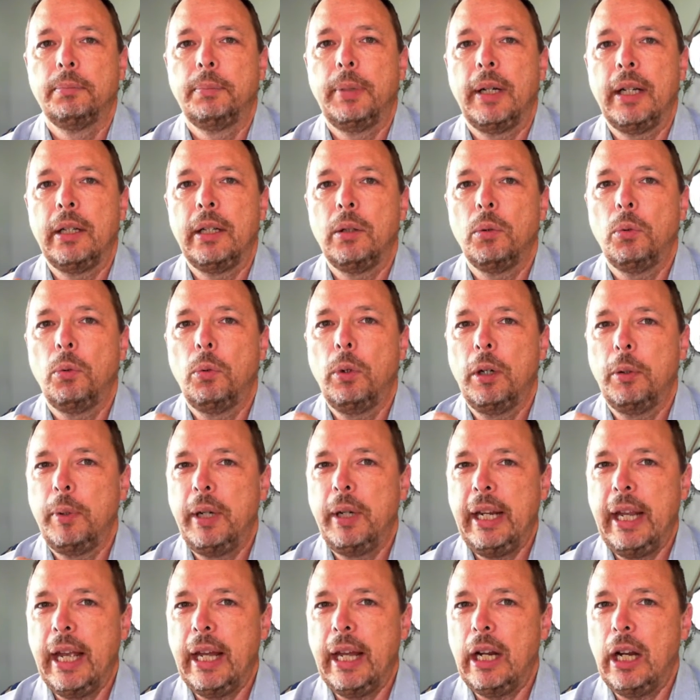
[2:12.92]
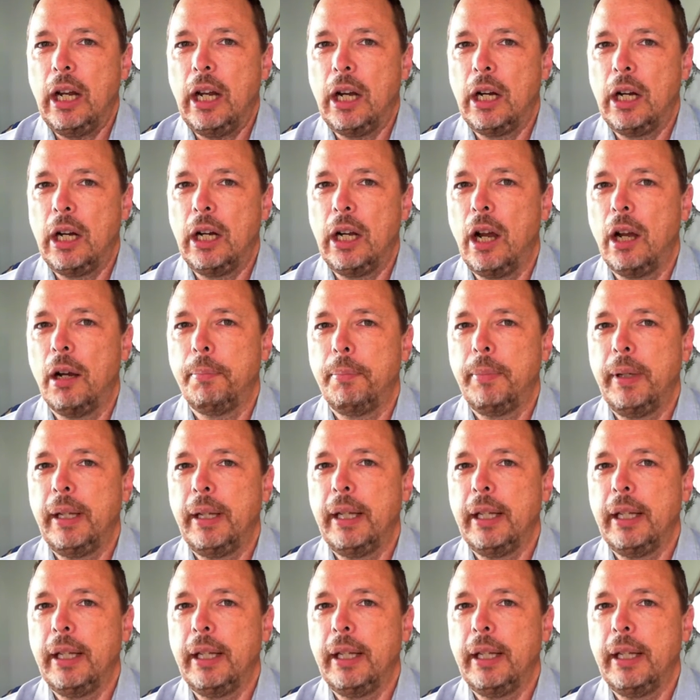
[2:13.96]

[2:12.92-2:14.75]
But where we get hung up